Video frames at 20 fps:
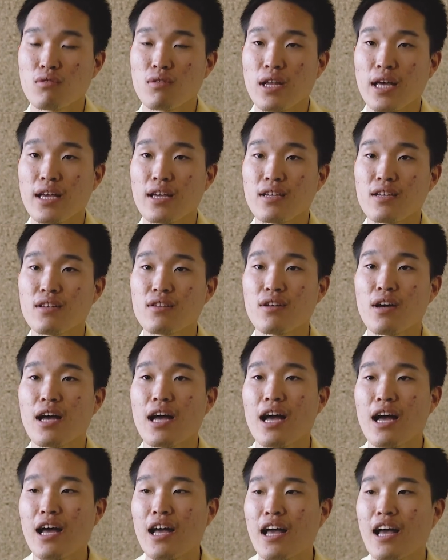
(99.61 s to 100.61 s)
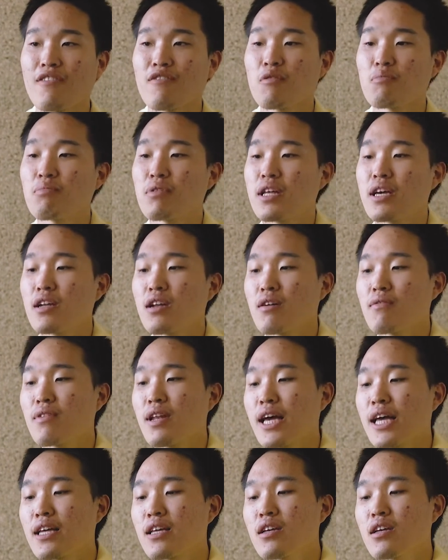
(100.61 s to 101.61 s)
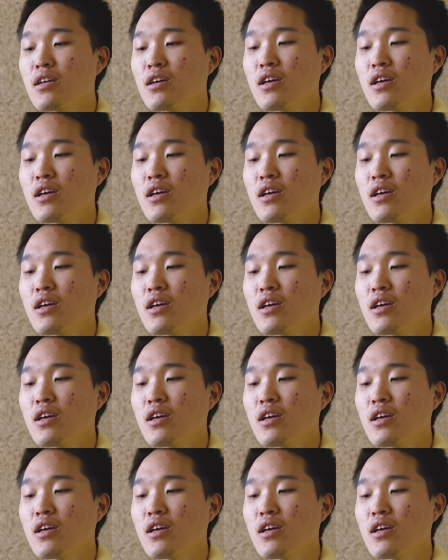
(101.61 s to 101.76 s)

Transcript: Like, you know, I have a blend of like